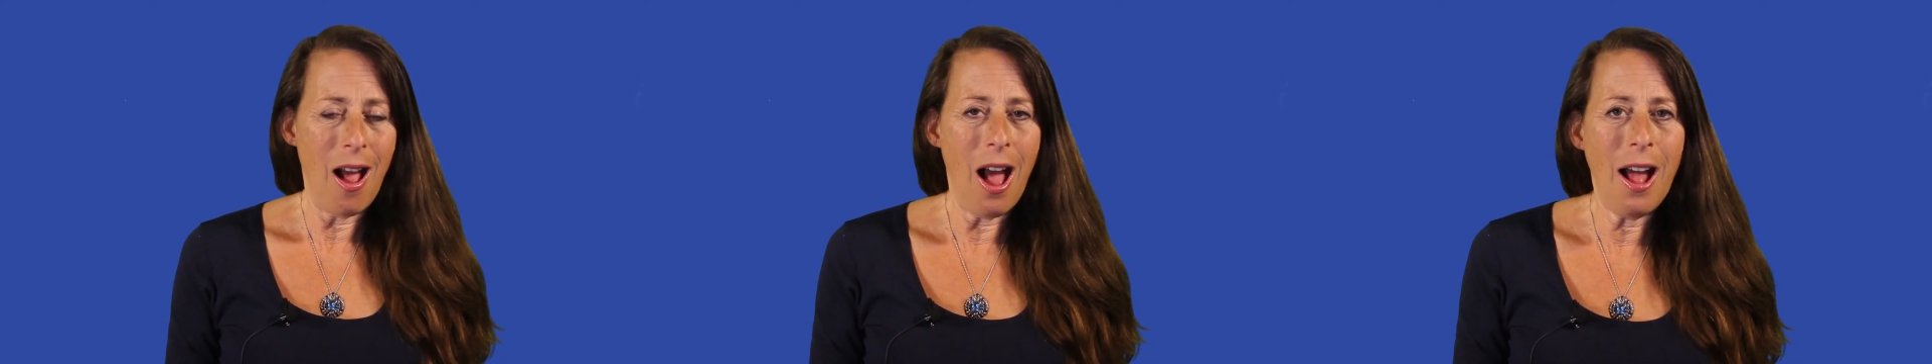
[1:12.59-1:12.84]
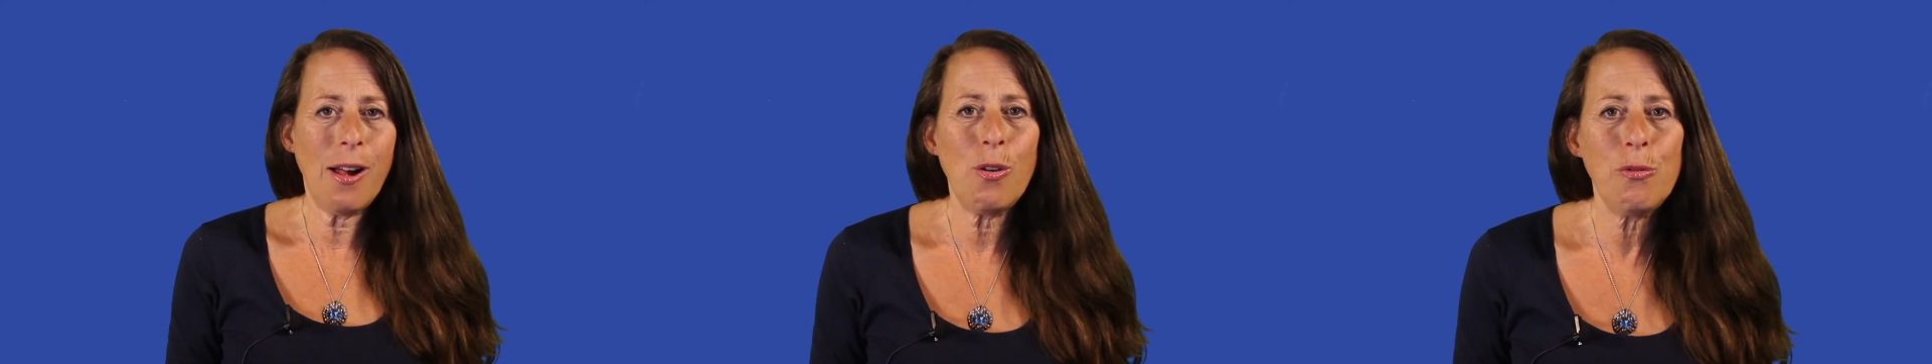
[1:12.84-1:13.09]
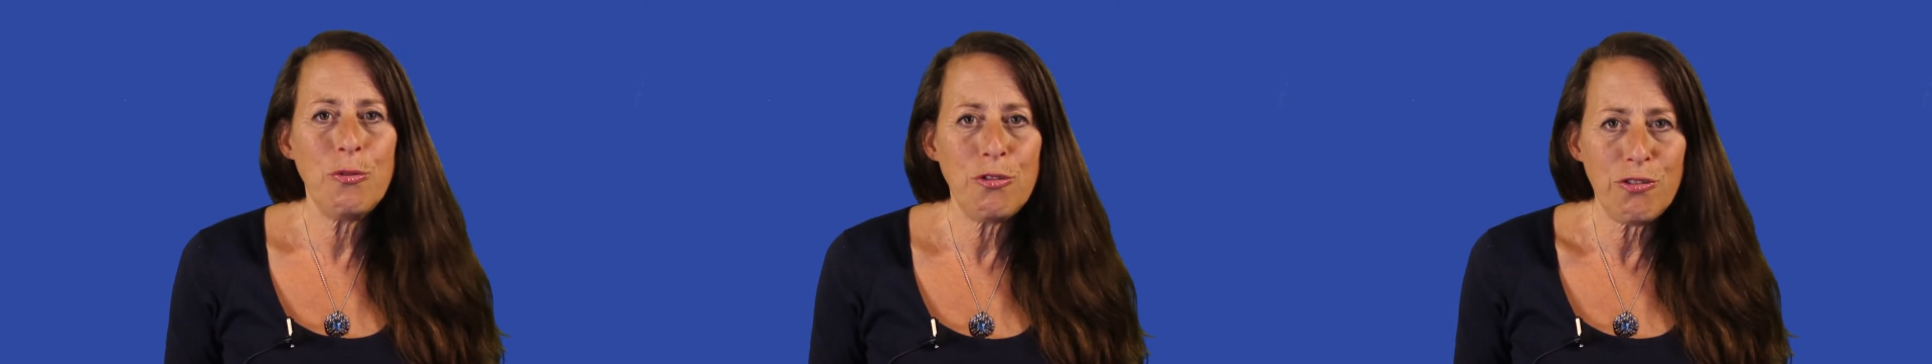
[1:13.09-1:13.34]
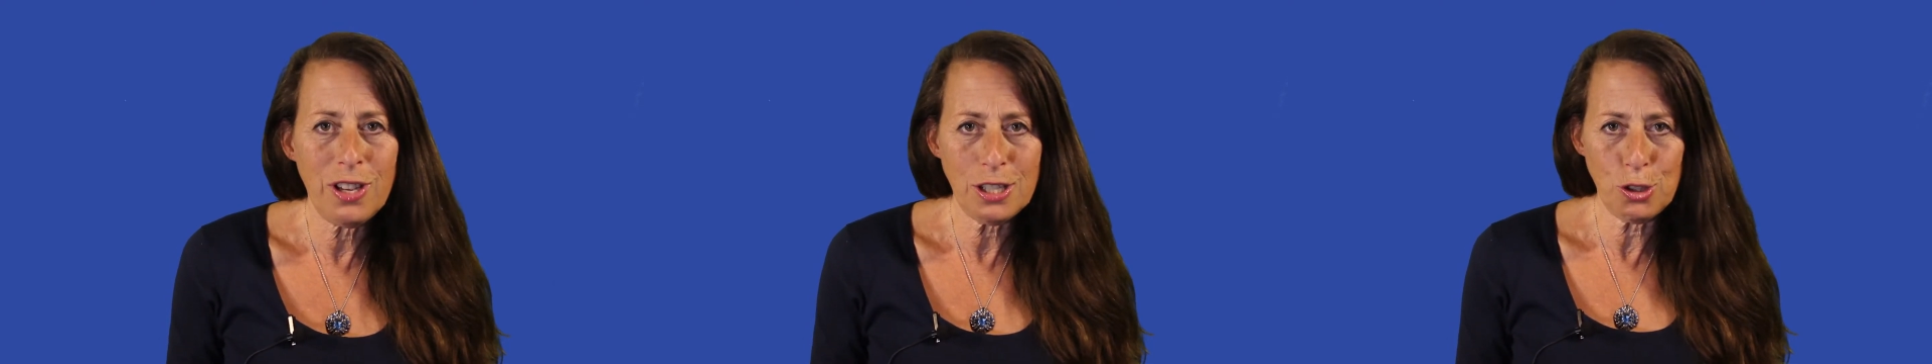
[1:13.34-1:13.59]
I'll
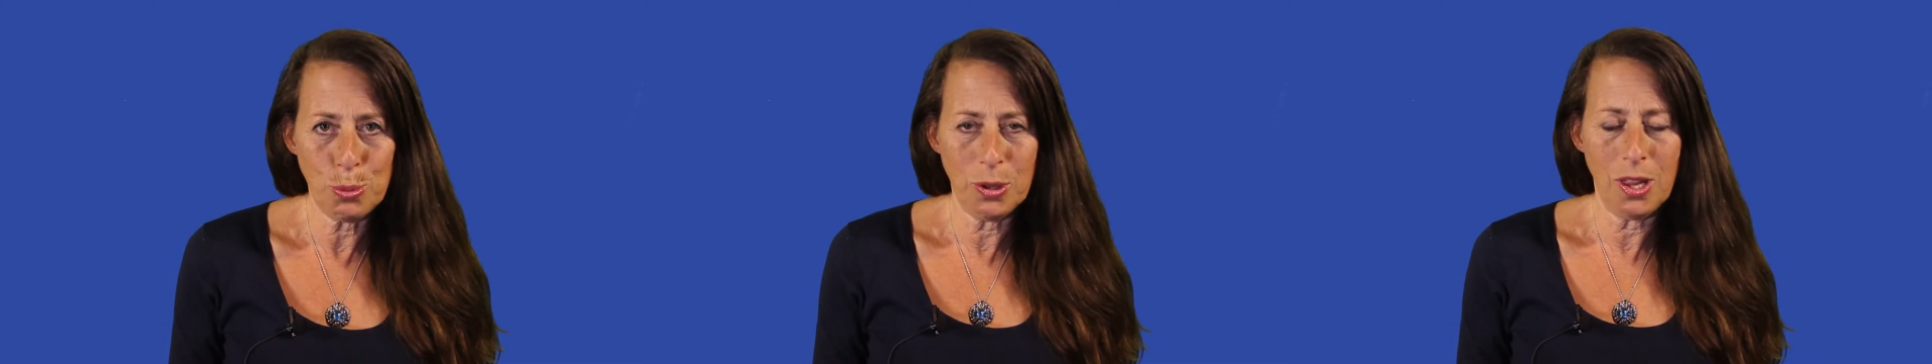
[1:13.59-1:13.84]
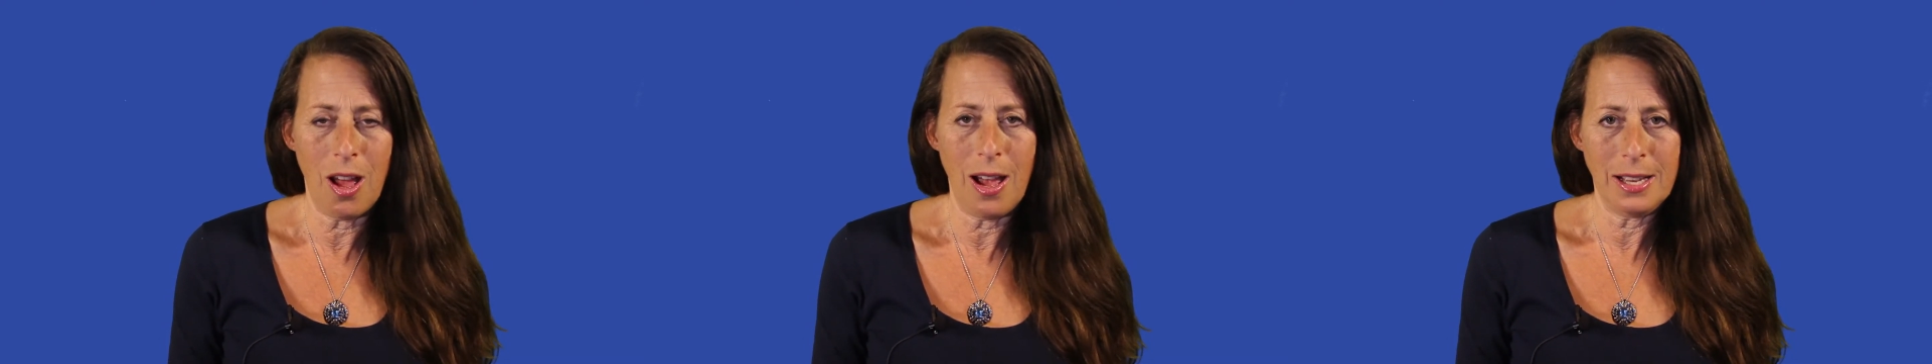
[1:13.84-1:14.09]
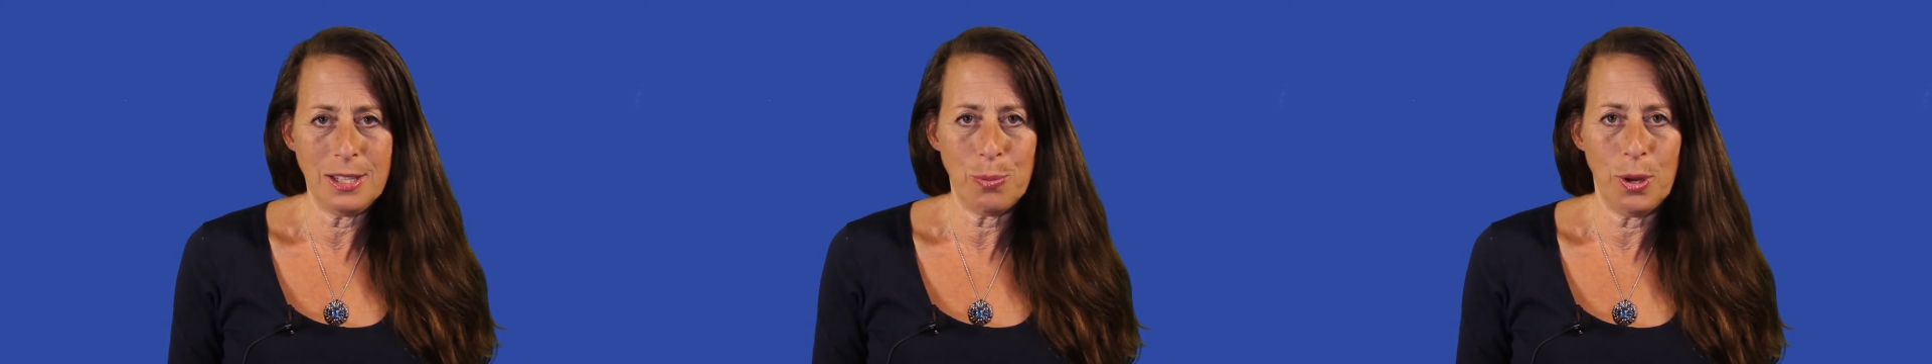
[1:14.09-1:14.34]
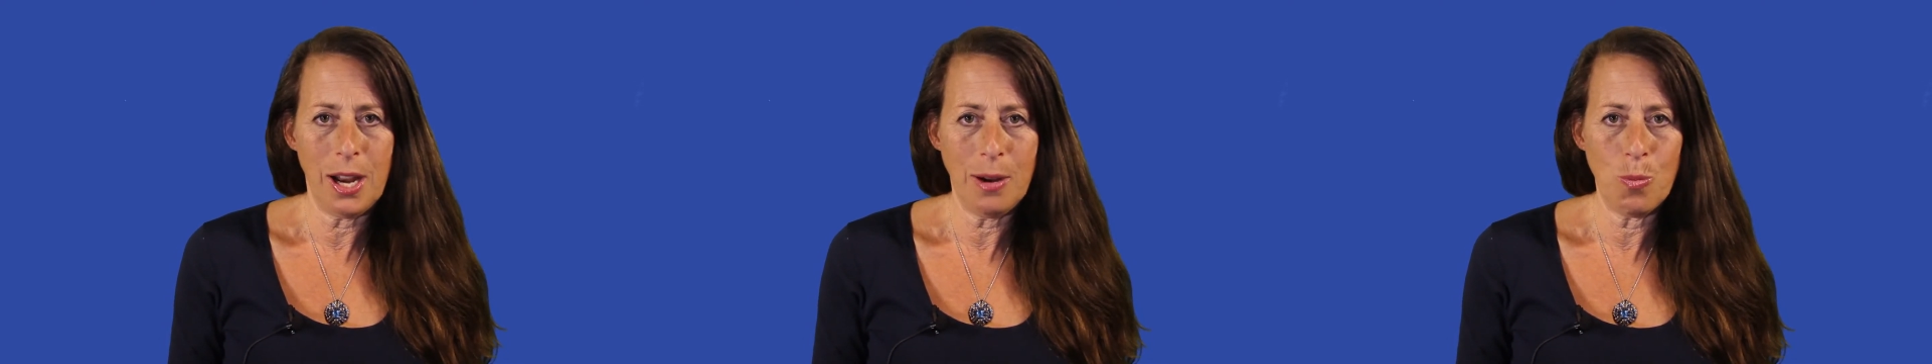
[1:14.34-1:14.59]
visualize
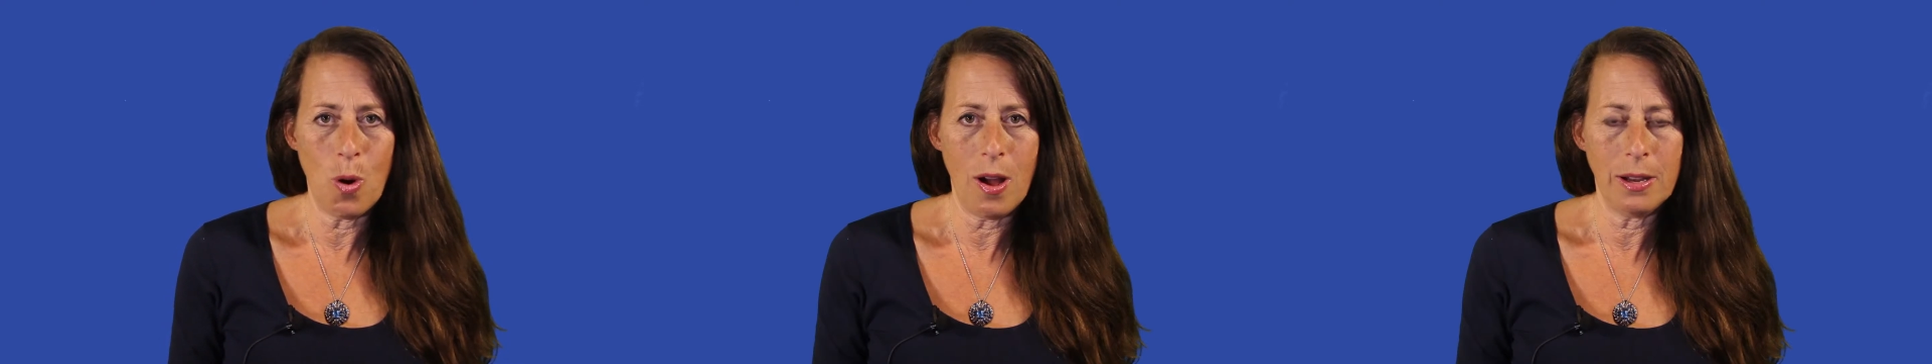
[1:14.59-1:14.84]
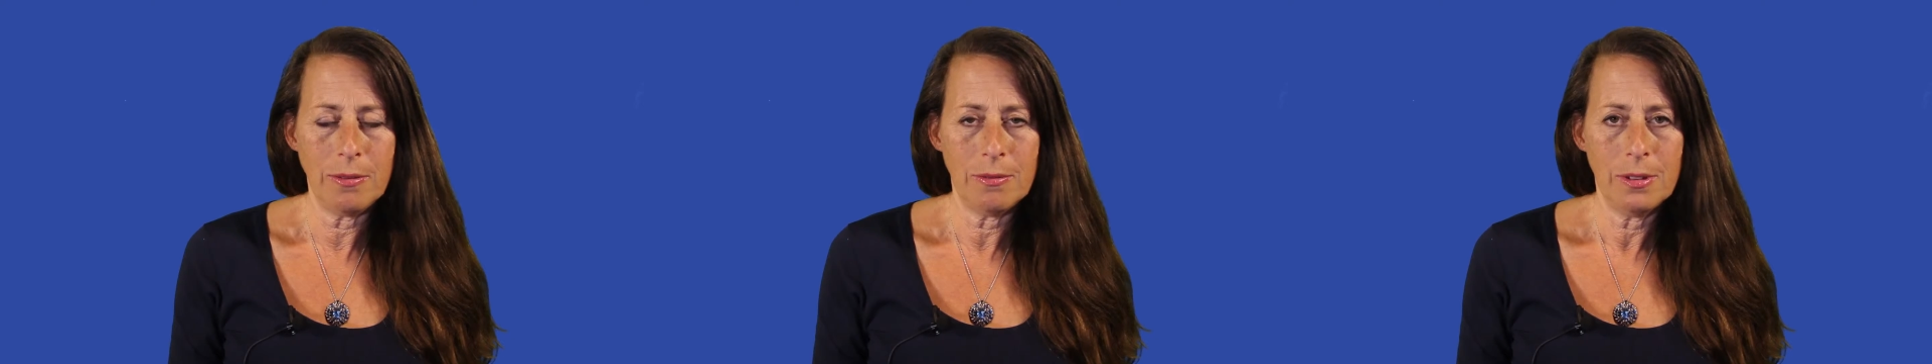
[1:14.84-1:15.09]
what I want.